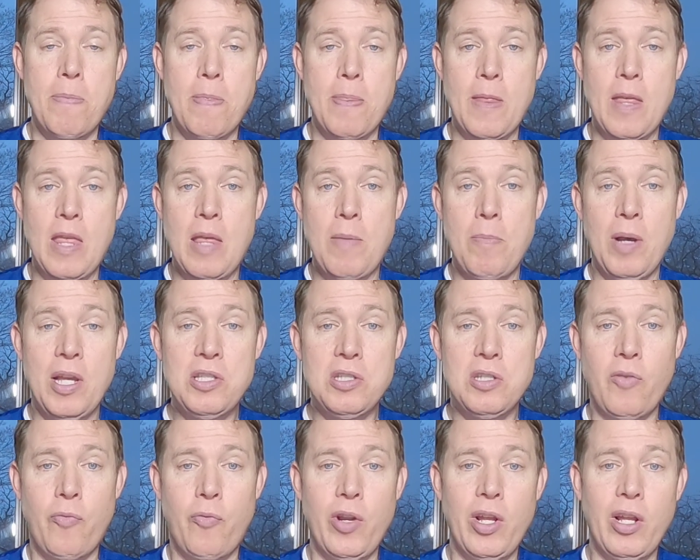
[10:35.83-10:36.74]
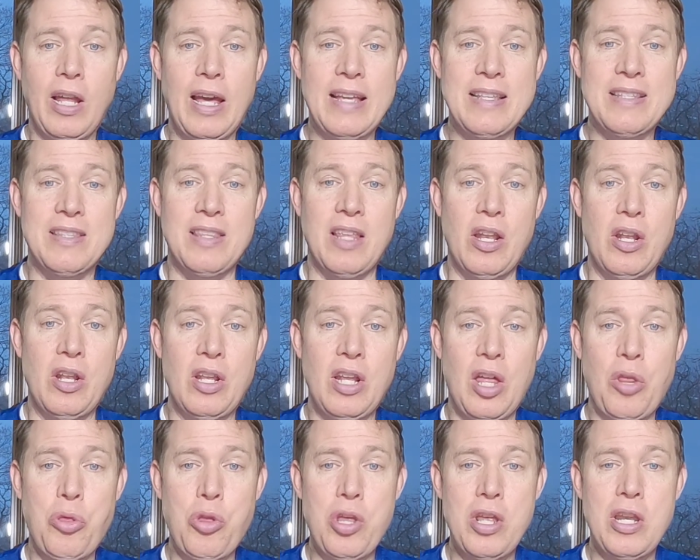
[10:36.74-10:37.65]
he must have realized that
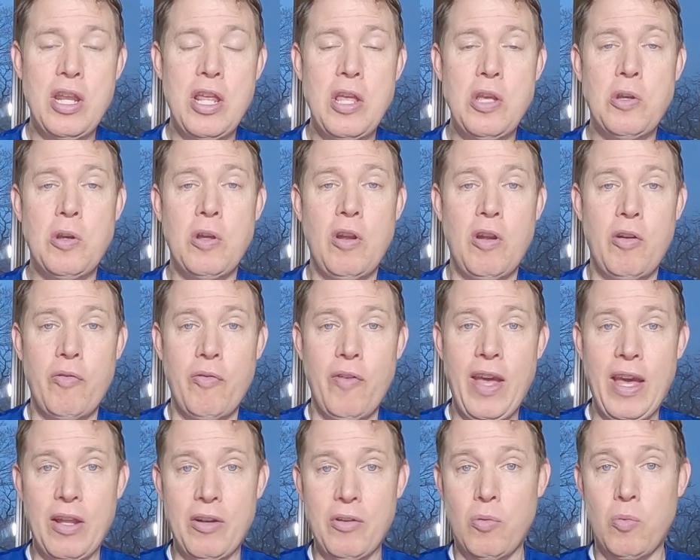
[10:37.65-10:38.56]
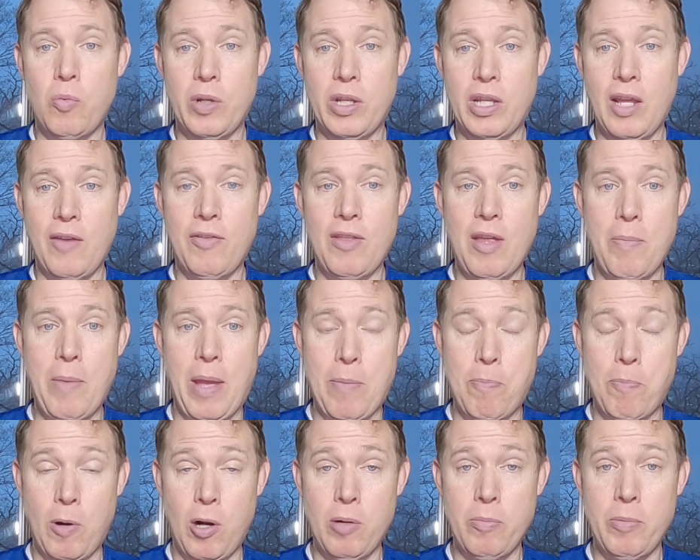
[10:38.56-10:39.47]
nothing he could invent would give them a
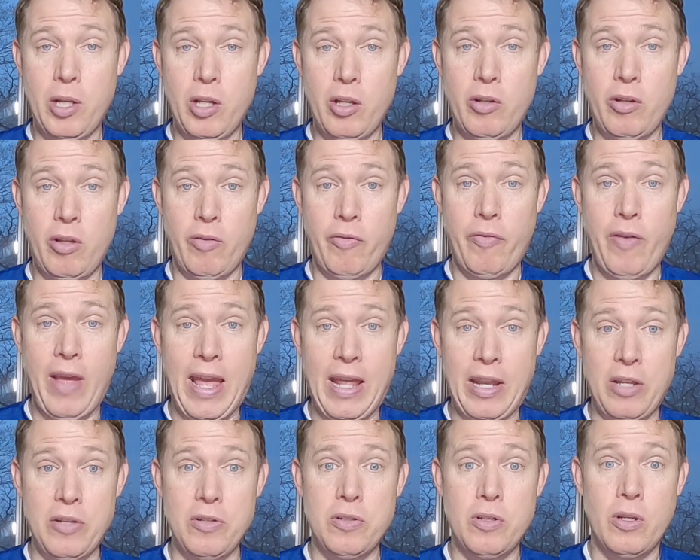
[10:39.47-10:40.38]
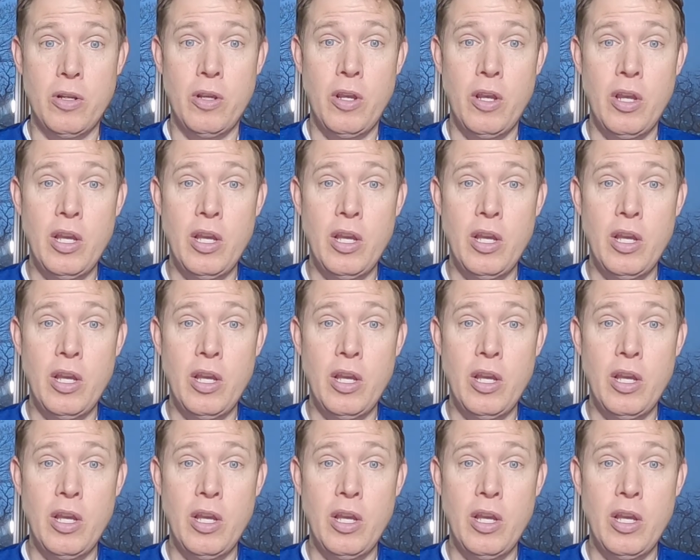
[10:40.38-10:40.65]
permanent advantage.